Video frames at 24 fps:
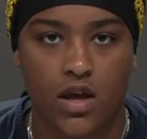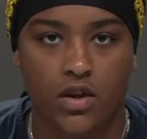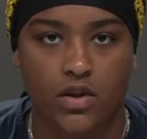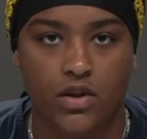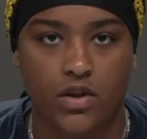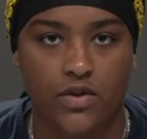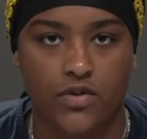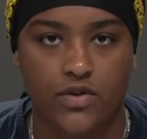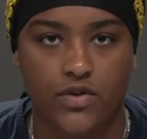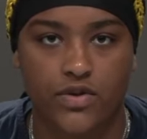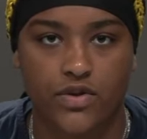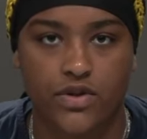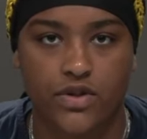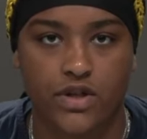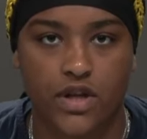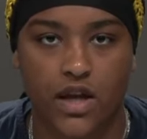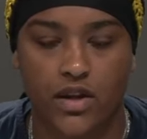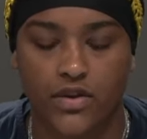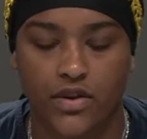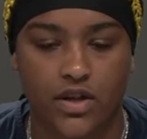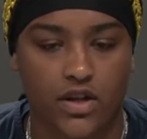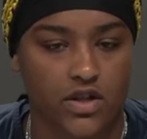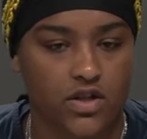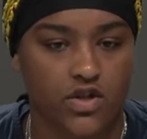there was
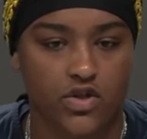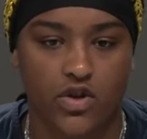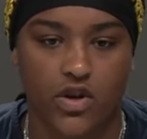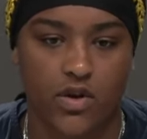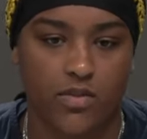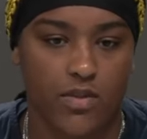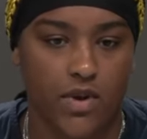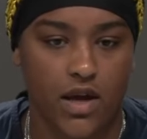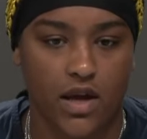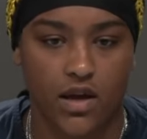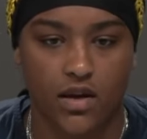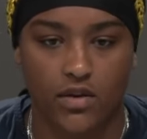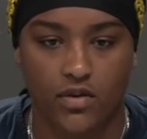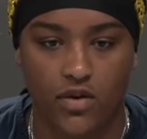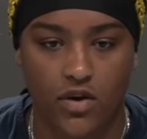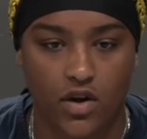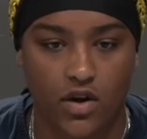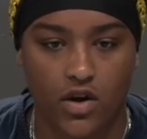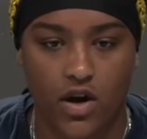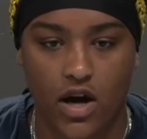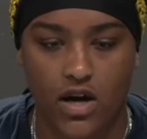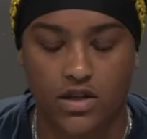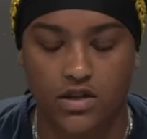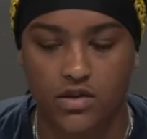nothing streaming
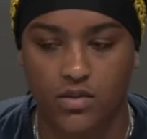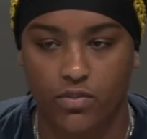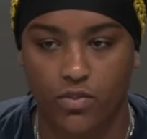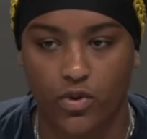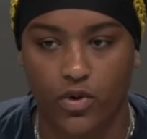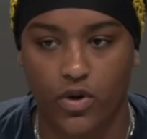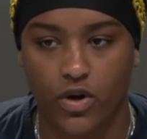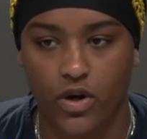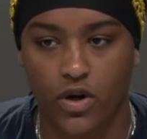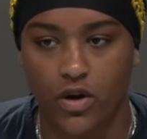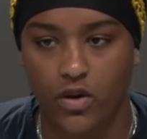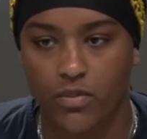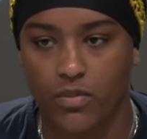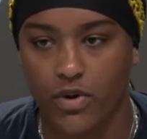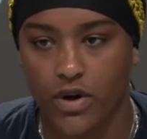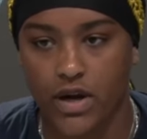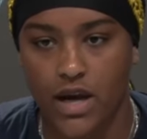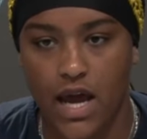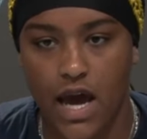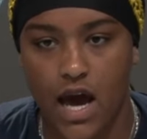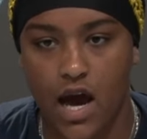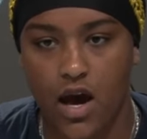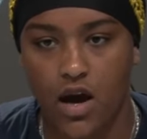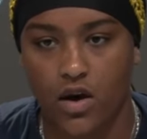across the border, but
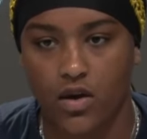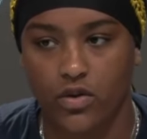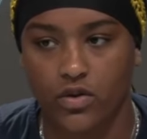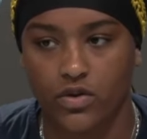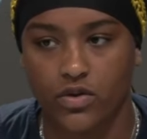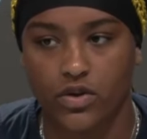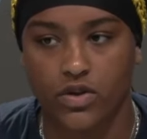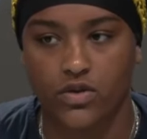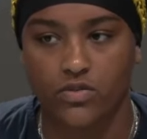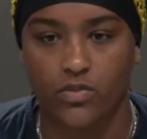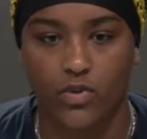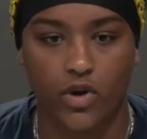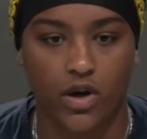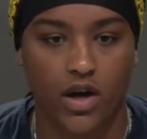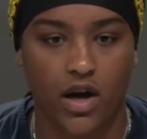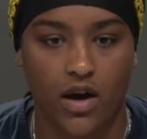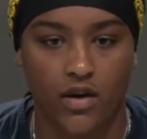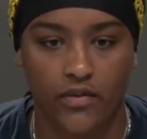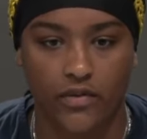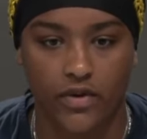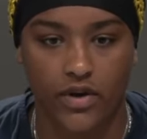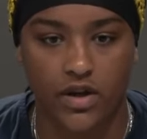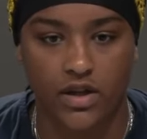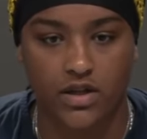now there's more
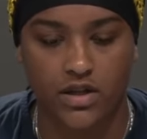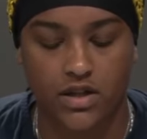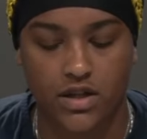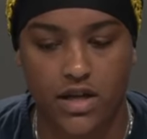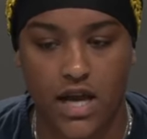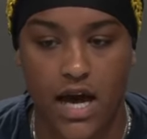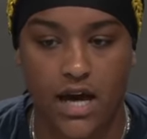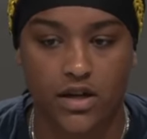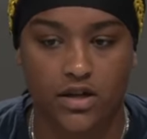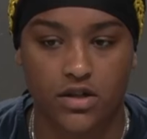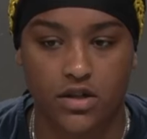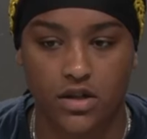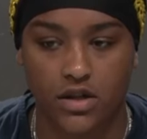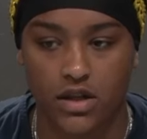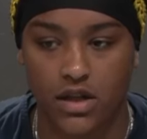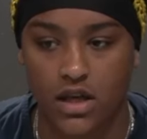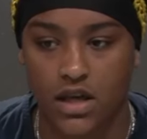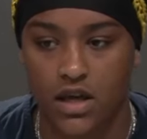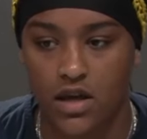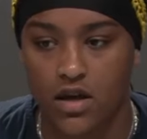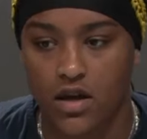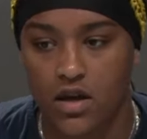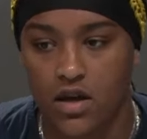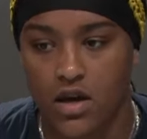coverage
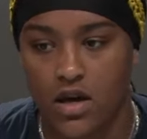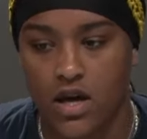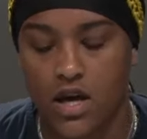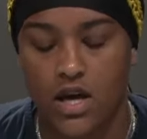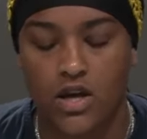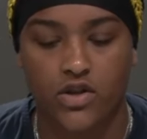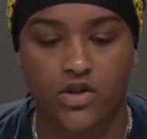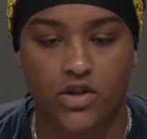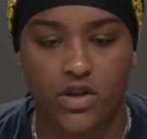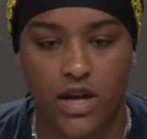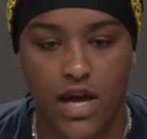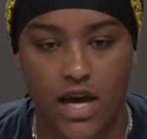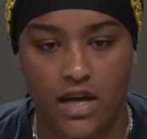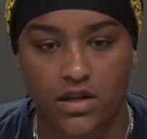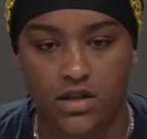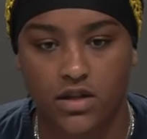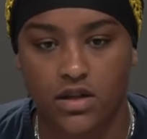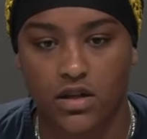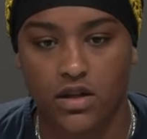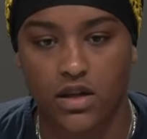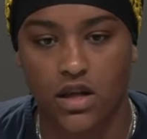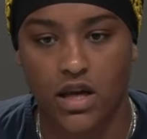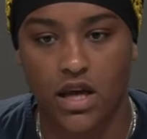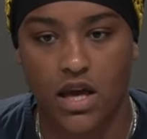nationally,
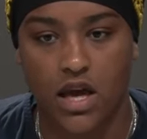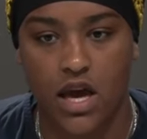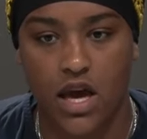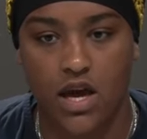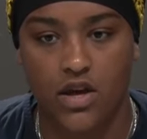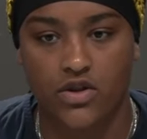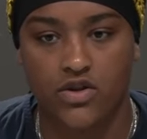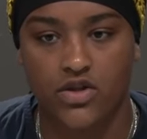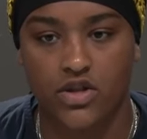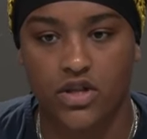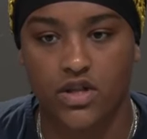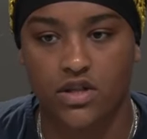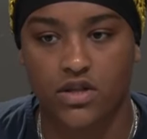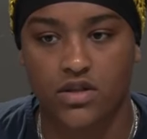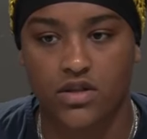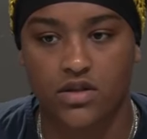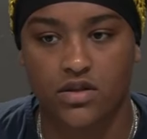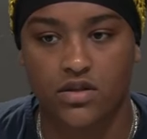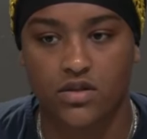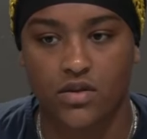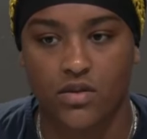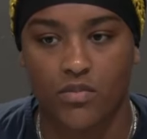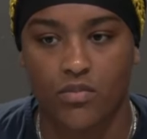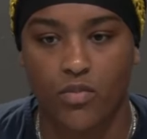internationally, and
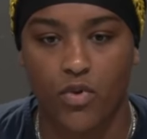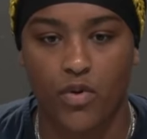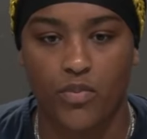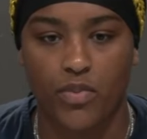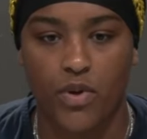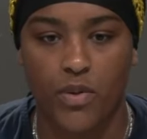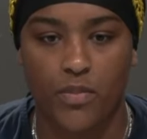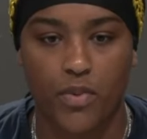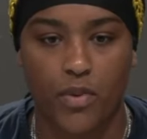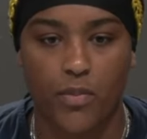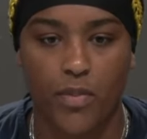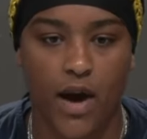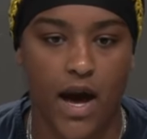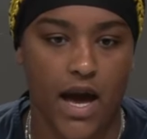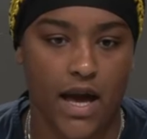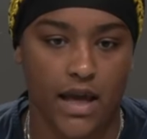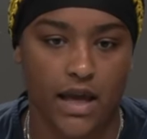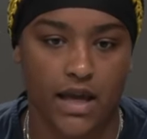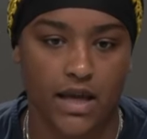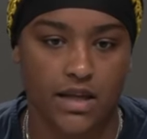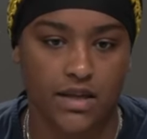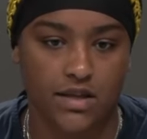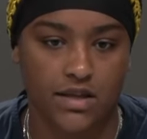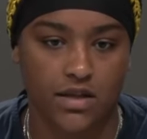just more people
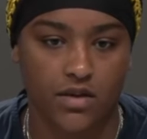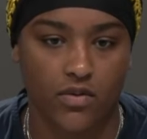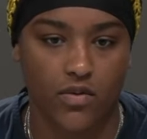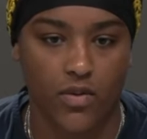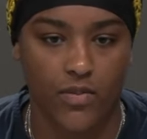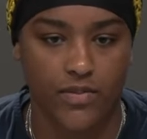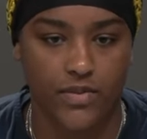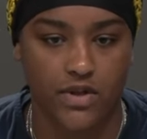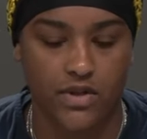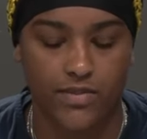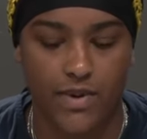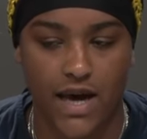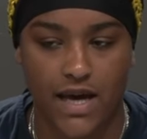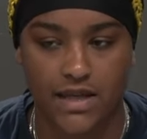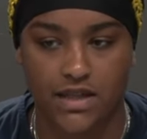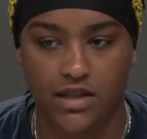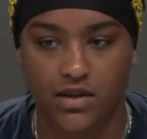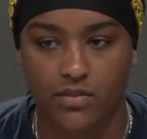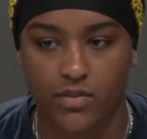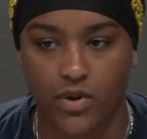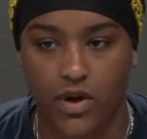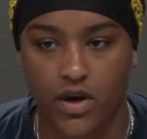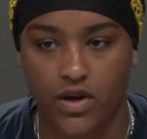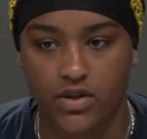buying into women's
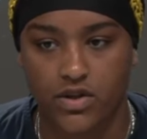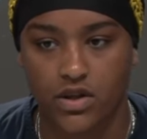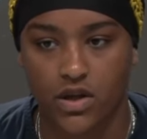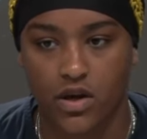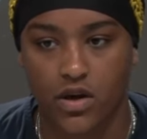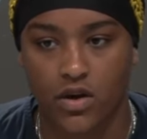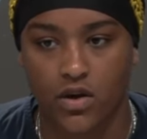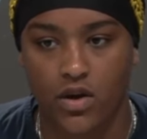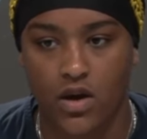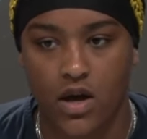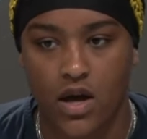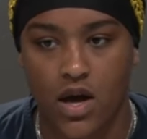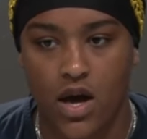basketball. So